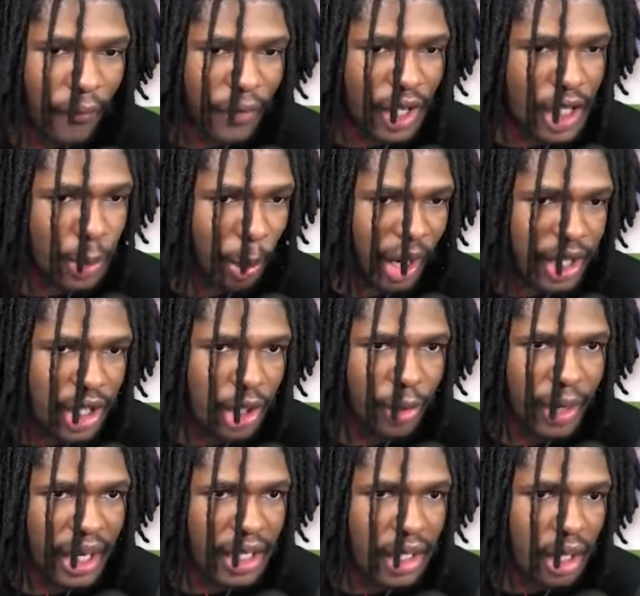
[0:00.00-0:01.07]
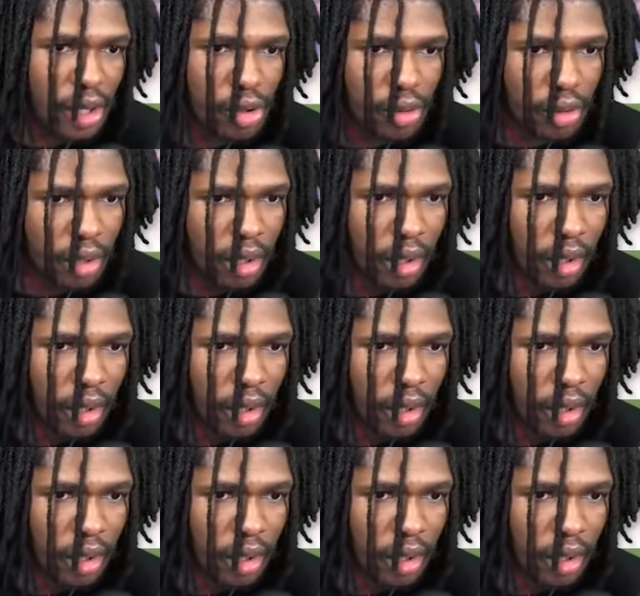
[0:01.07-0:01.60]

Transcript: First person with it too.